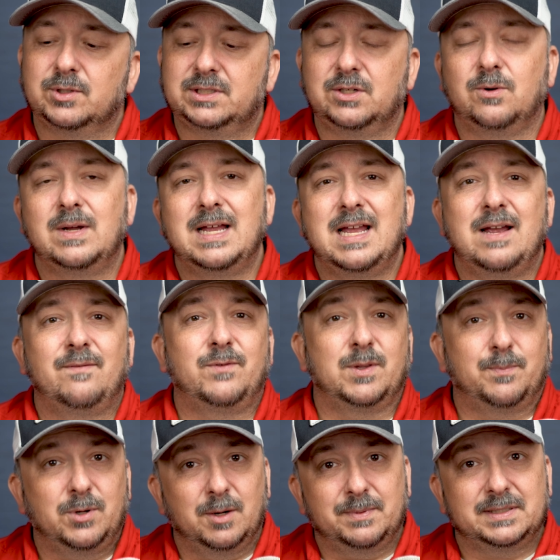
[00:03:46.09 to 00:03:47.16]
So for the
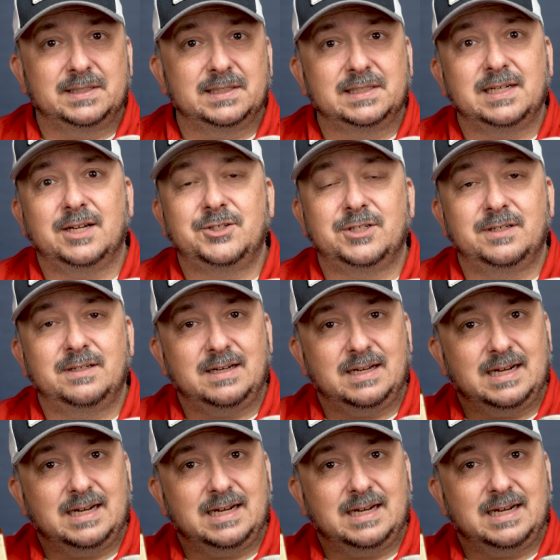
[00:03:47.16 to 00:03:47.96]
purpose of discussion,